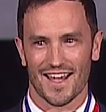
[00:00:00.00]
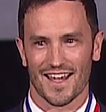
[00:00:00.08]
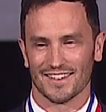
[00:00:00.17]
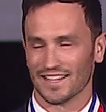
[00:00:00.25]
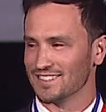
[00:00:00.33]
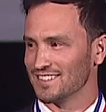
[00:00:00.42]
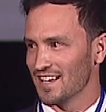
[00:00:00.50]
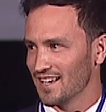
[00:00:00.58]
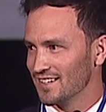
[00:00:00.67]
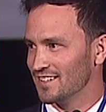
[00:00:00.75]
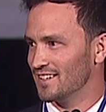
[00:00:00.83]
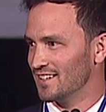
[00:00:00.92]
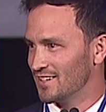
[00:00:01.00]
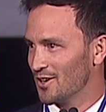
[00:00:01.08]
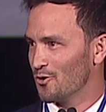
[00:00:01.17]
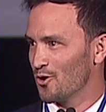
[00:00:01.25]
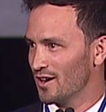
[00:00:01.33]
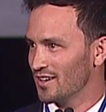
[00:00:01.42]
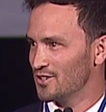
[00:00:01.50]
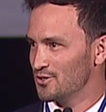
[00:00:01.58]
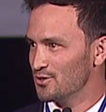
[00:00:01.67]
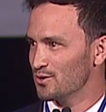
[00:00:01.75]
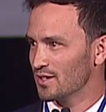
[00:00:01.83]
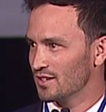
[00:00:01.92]
And they said, you know what,
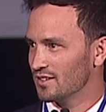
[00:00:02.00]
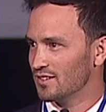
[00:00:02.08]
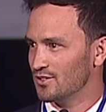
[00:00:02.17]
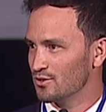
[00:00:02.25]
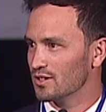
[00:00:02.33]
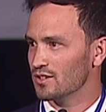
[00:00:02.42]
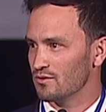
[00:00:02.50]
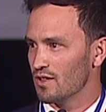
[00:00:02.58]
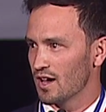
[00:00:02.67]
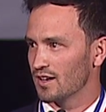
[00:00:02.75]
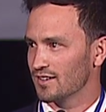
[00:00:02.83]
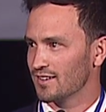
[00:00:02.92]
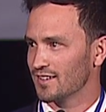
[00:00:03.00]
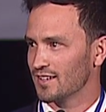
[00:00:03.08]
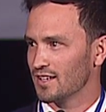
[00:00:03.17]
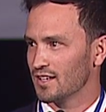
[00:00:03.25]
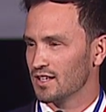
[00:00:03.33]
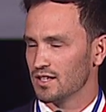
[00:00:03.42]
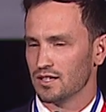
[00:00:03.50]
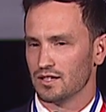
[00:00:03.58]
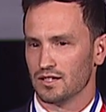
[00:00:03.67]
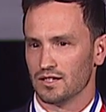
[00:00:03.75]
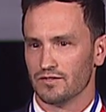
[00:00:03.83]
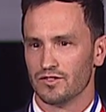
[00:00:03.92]
you can do that
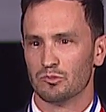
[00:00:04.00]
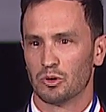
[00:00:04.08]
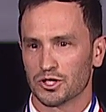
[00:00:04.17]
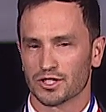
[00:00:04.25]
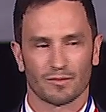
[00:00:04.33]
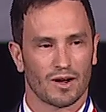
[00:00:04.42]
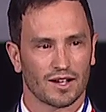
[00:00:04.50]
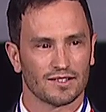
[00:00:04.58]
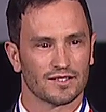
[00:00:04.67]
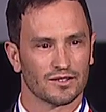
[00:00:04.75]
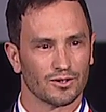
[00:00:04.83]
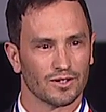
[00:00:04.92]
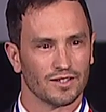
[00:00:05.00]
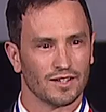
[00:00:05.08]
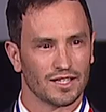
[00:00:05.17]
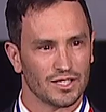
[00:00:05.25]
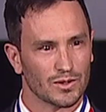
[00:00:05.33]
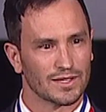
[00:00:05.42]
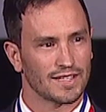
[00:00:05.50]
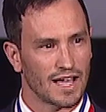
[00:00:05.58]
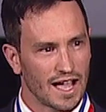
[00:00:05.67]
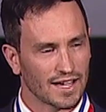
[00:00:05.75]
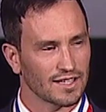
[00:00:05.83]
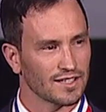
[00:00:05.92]
if you put your mind to it and you
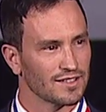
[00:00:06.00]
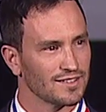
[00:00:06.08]
attack it.